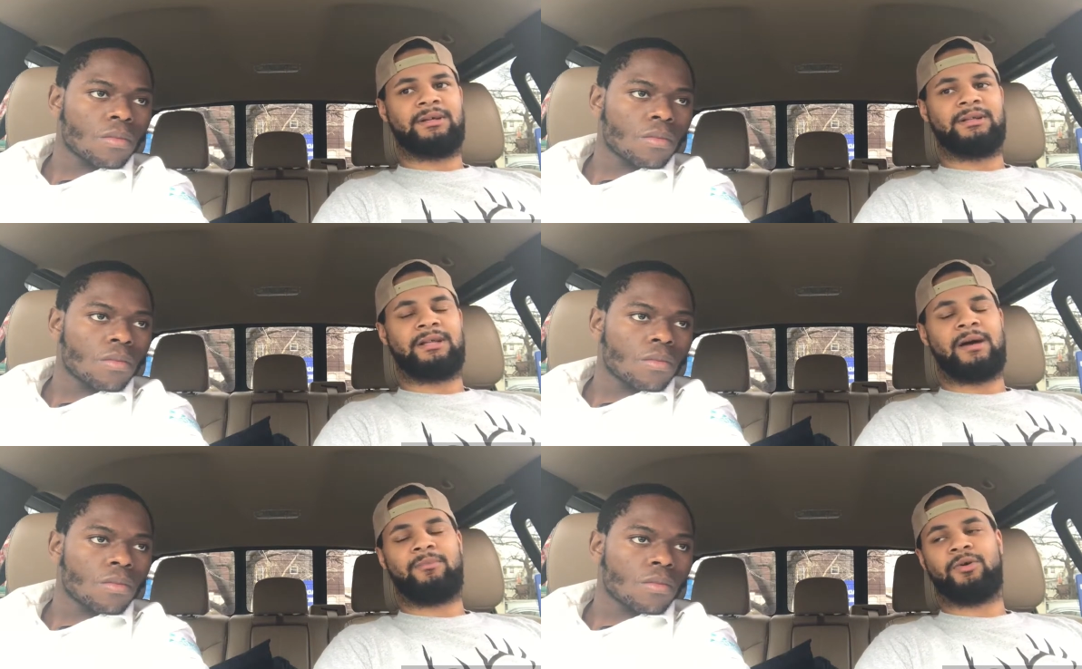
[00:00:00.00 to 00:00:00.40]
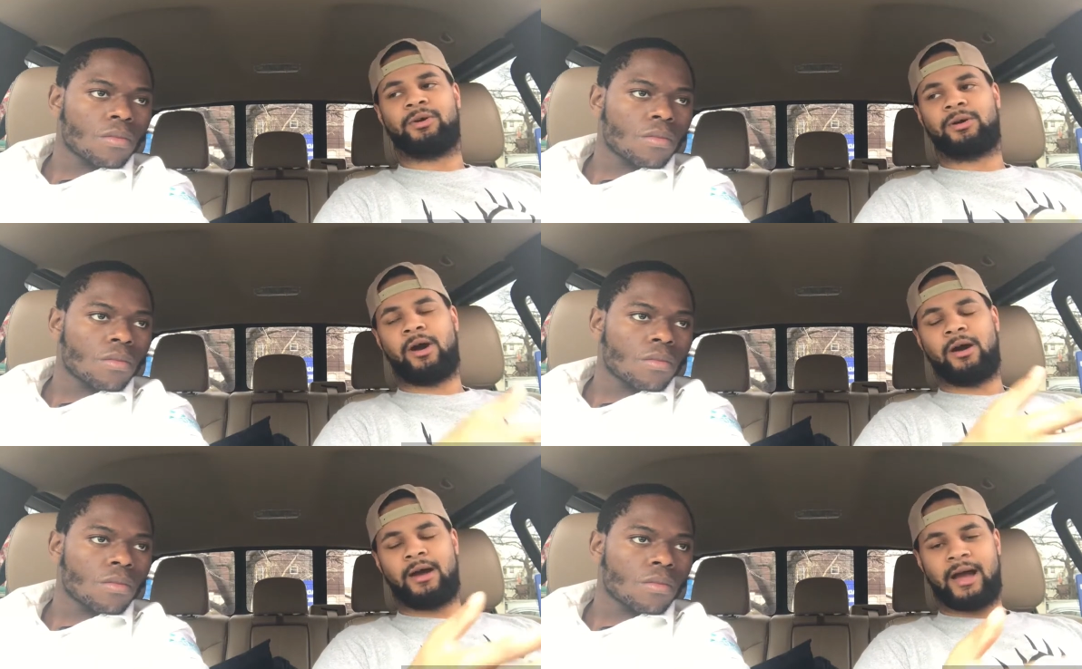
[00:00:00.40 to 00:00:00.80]
Speaker 1: a lot
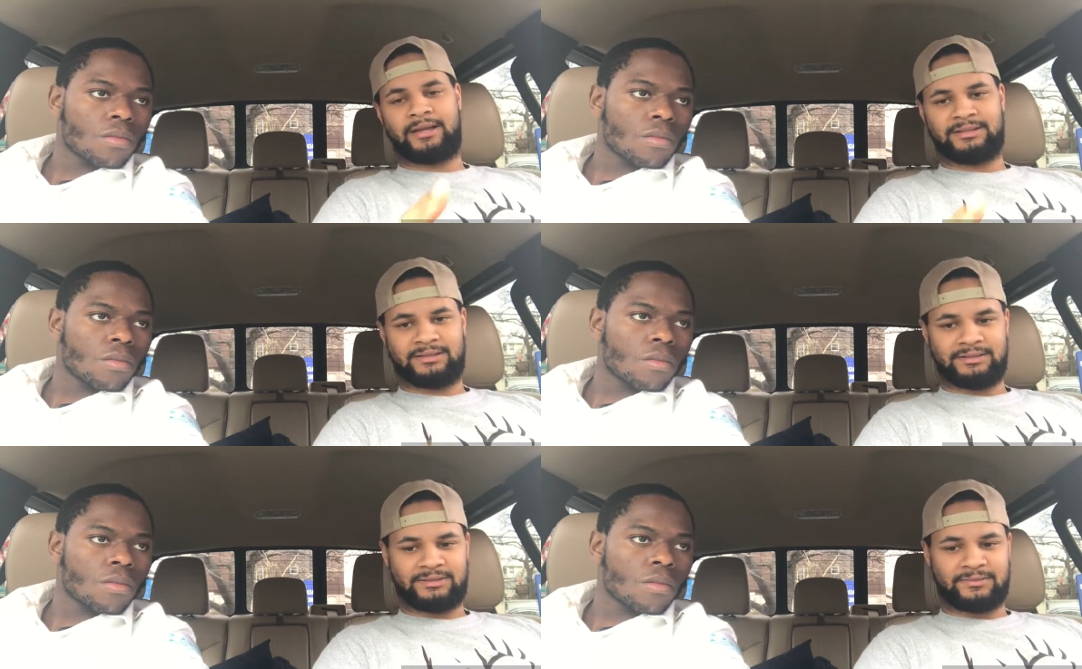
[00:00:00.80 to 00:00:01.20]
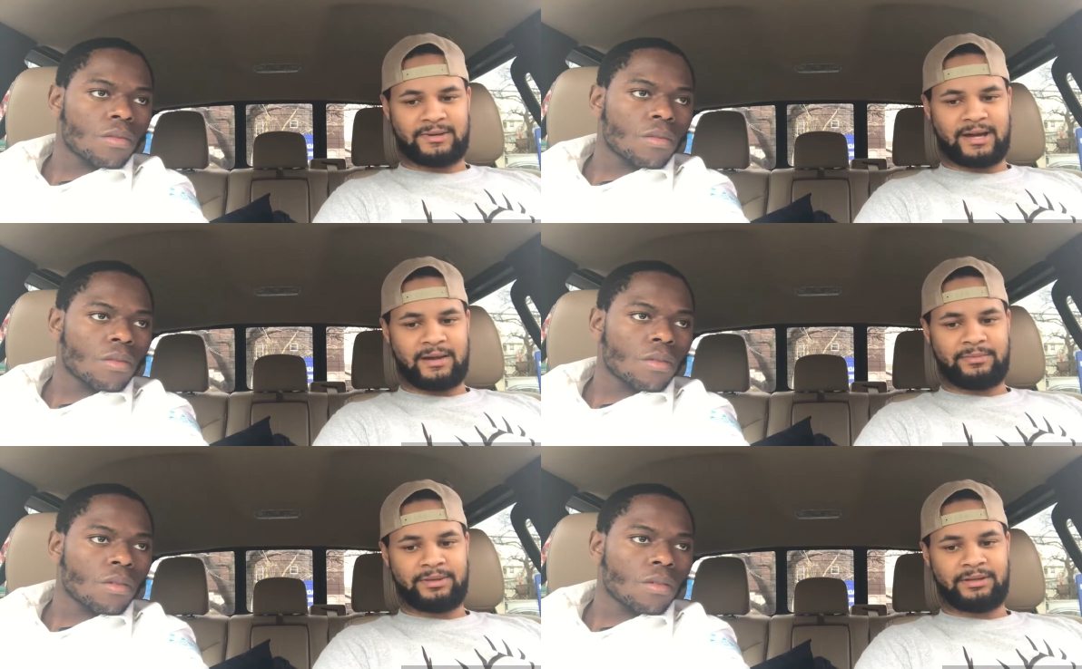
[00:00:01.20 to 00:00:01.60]
more car accidents
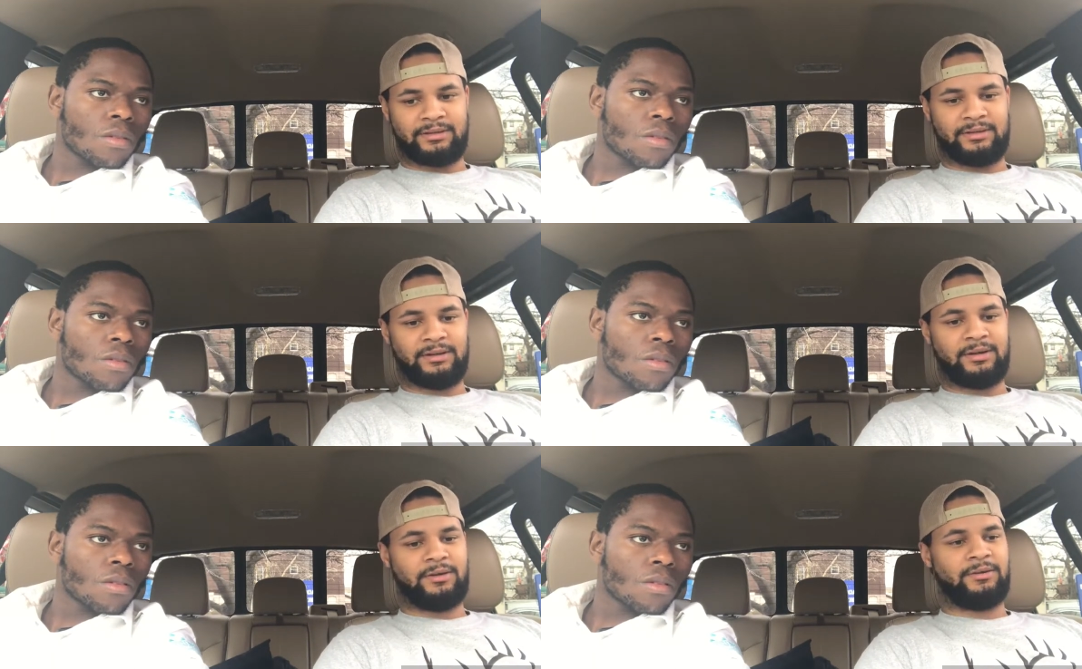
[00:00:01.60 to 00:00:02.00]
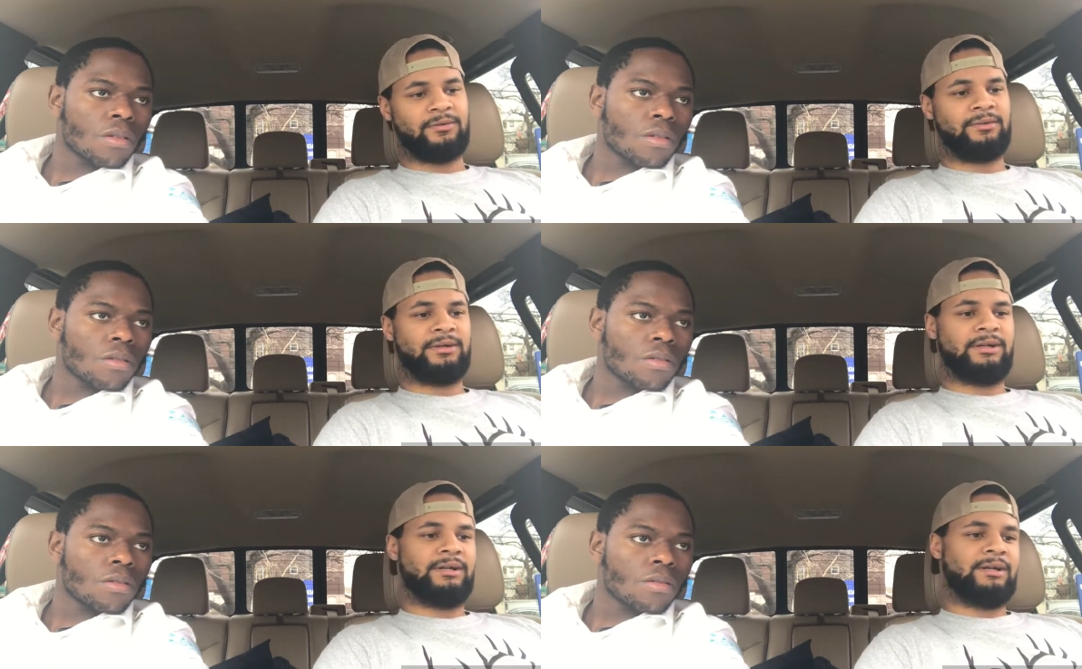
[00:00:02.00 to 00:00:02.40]
were happening, you
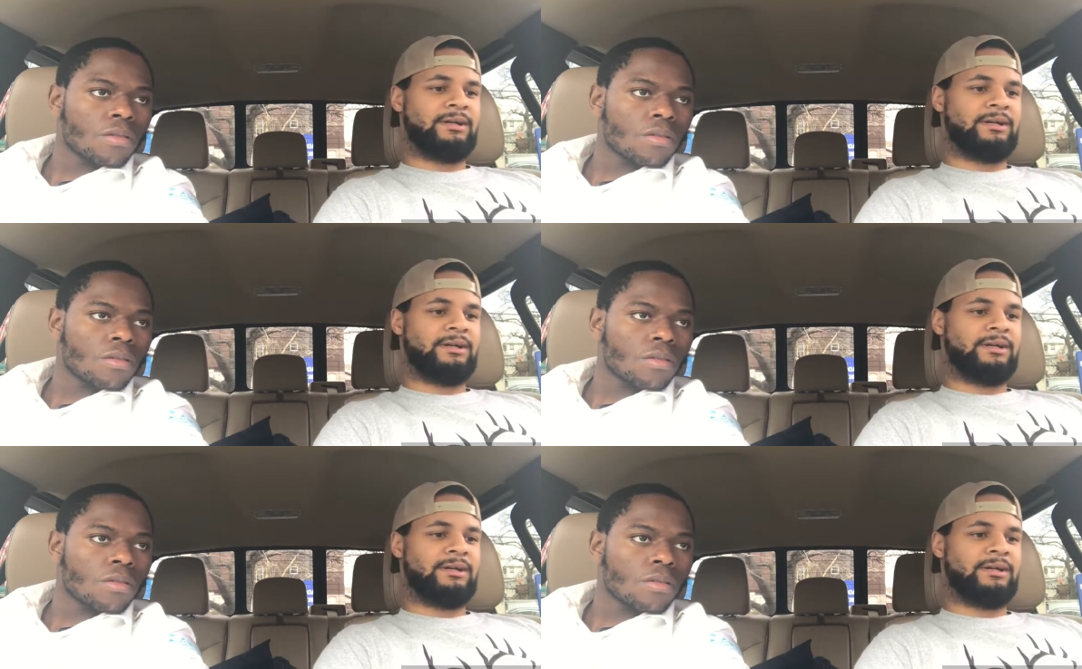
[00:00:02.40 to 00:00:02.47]
know.